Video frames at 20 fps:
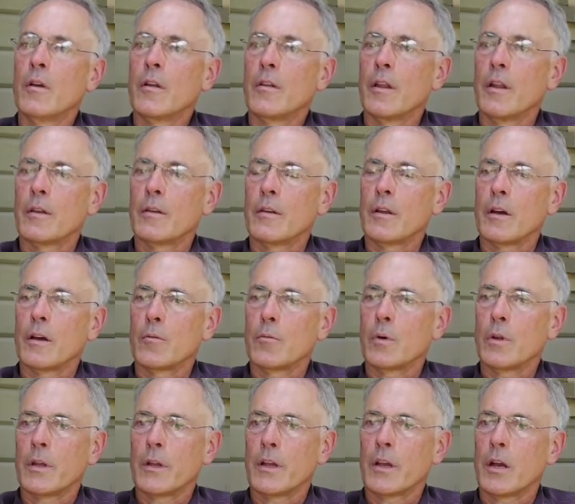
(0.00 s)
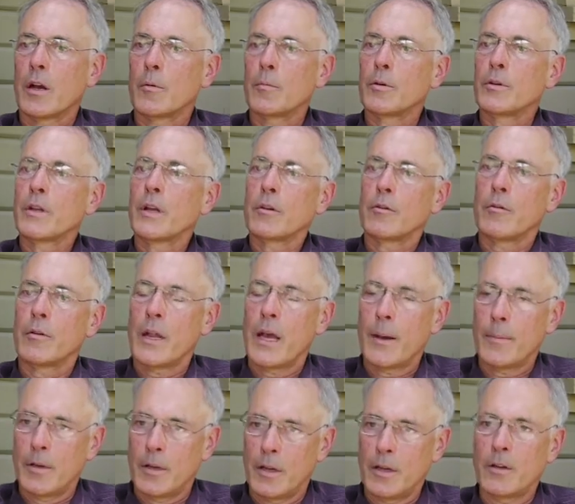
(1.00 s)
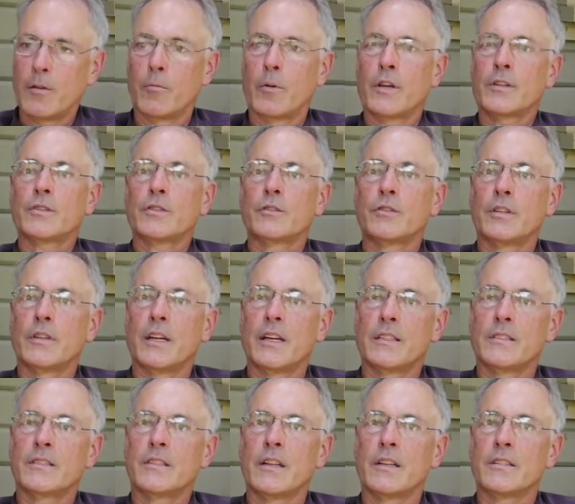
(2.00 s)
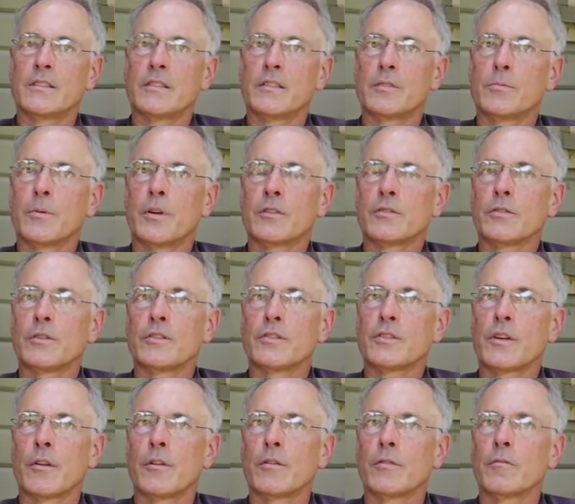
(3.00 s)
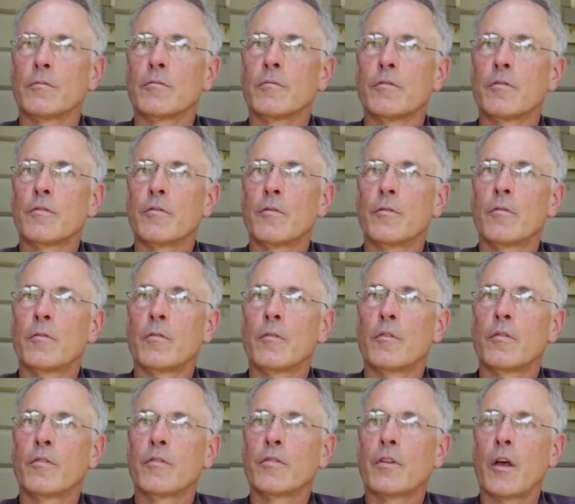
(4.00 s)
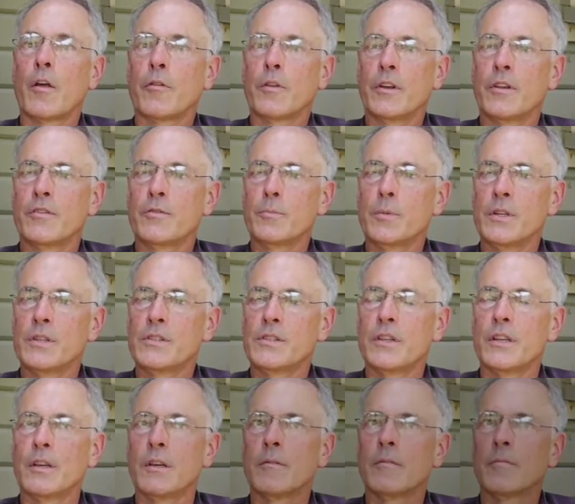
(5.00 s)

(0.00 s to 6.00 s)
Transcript: that woodland caribou tend to inhabit in the western United States, and especially southeast BC.